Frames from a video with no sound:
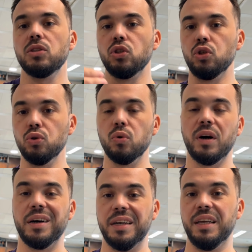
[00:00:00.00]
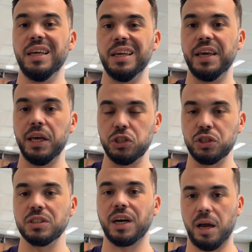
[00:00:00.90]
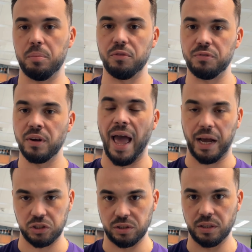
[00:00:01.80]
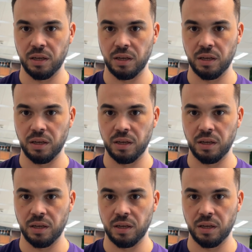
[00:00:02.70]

do an engaging type of action.